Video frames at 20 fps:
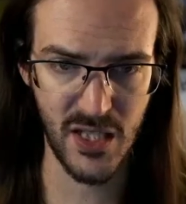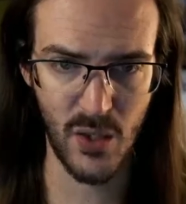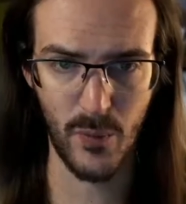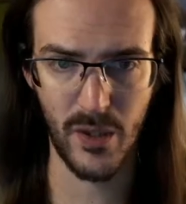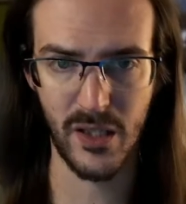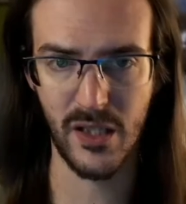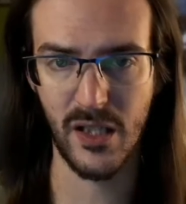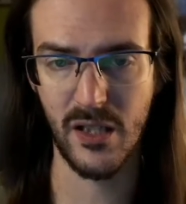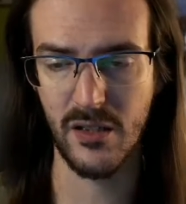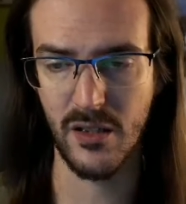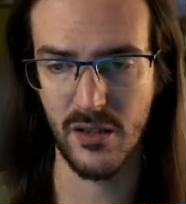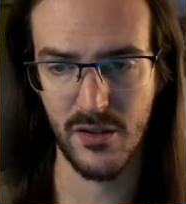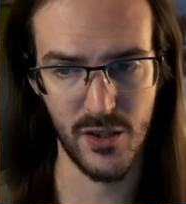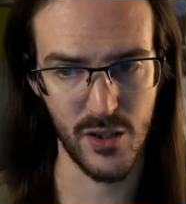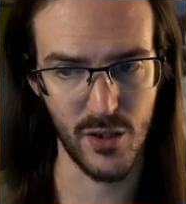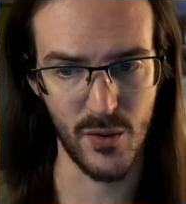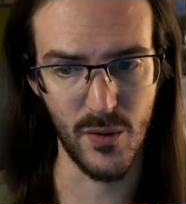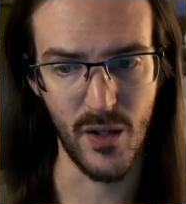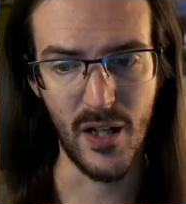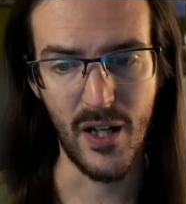that we need to
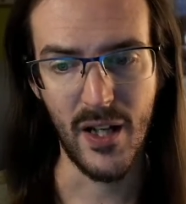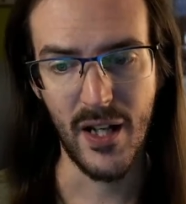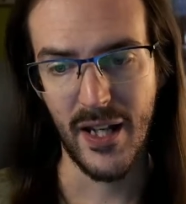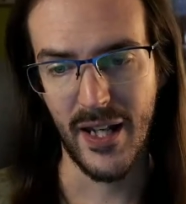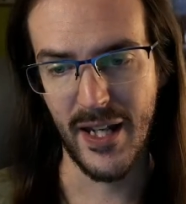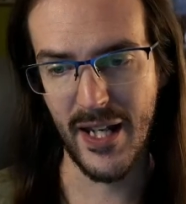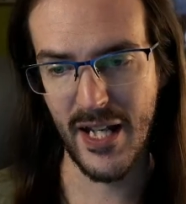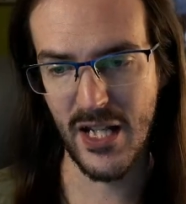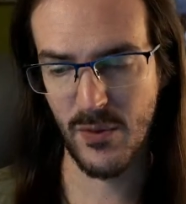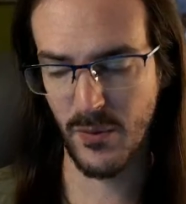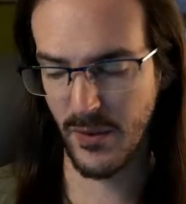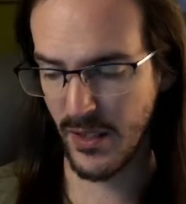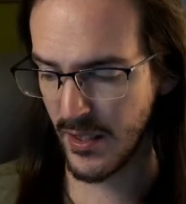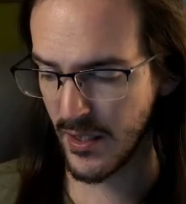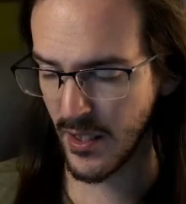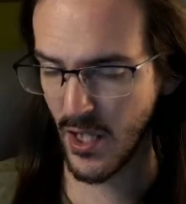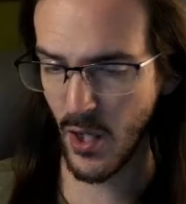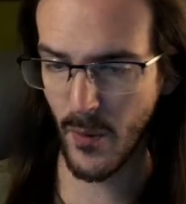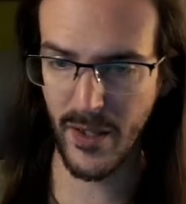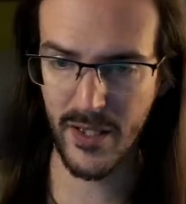do is we need
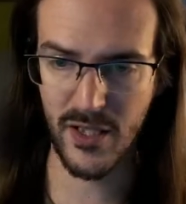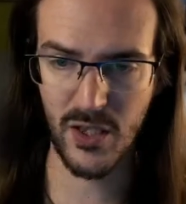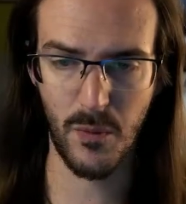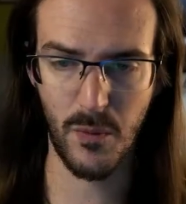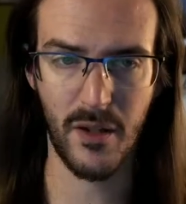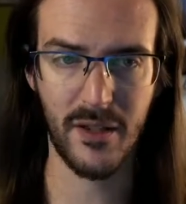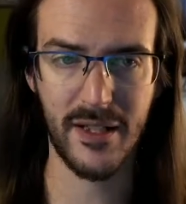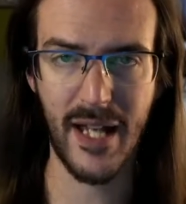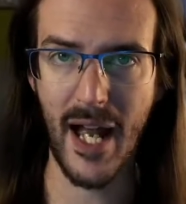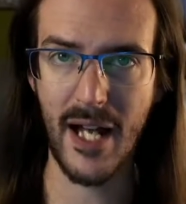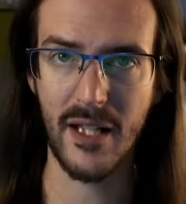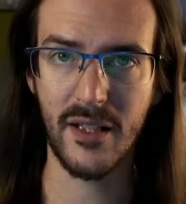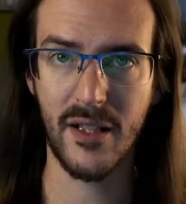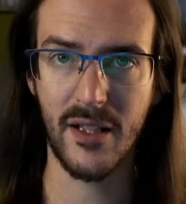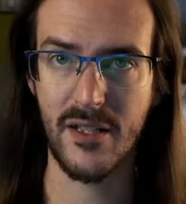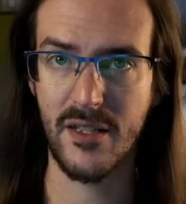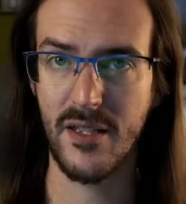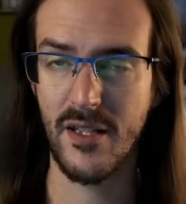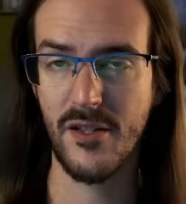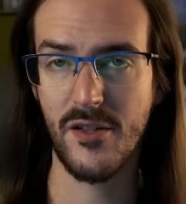to go into our
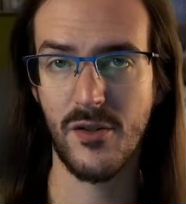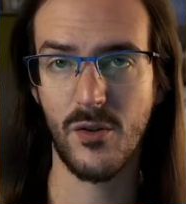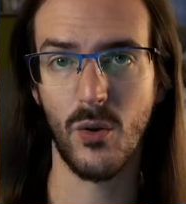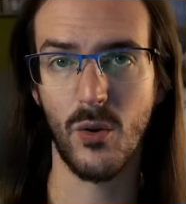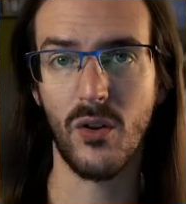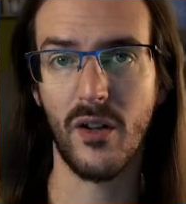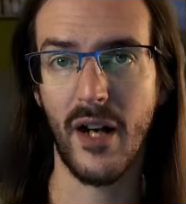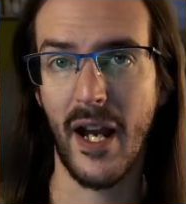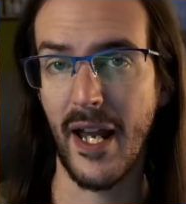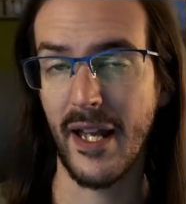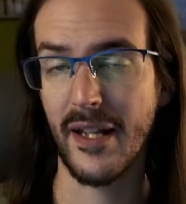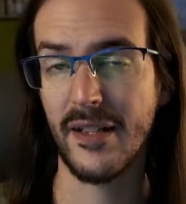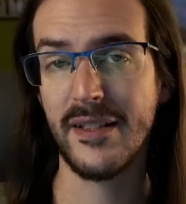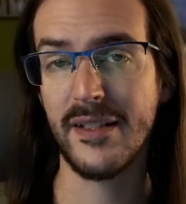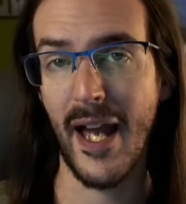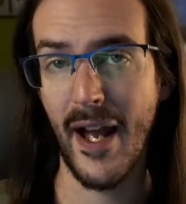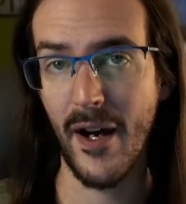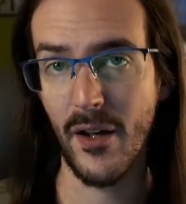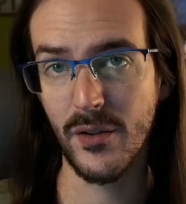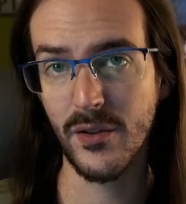Galaxy Store and
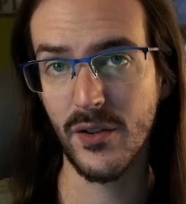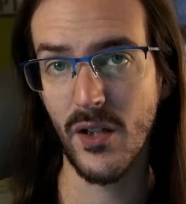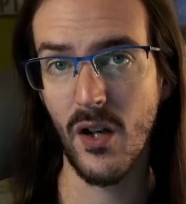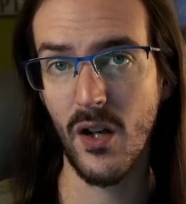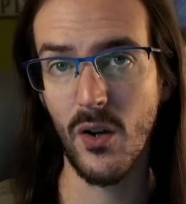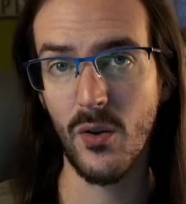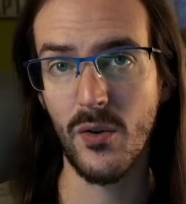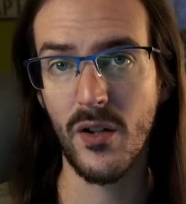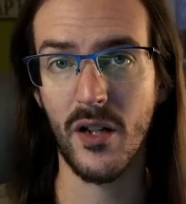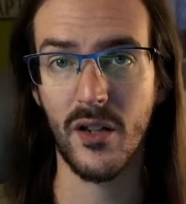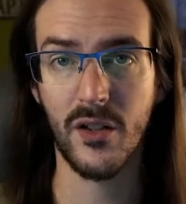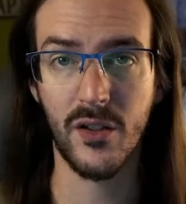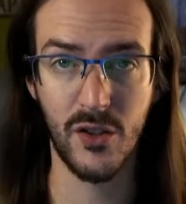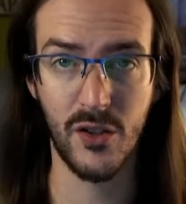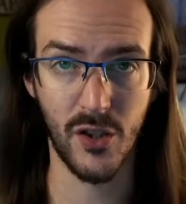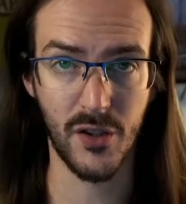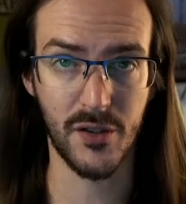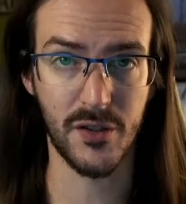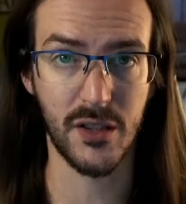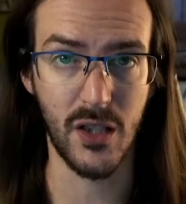download
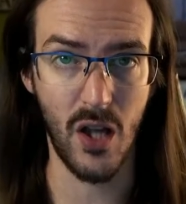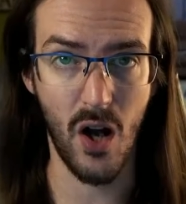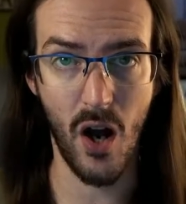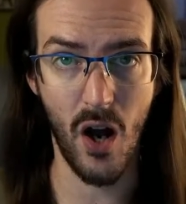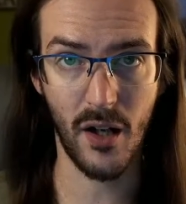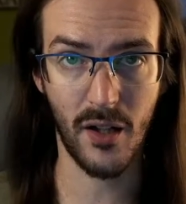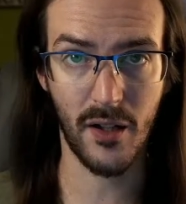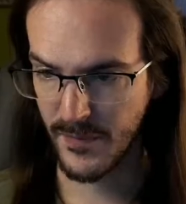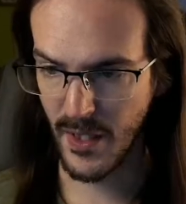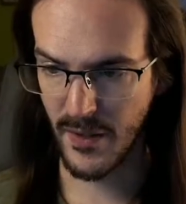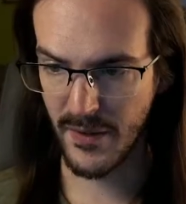GoodLock.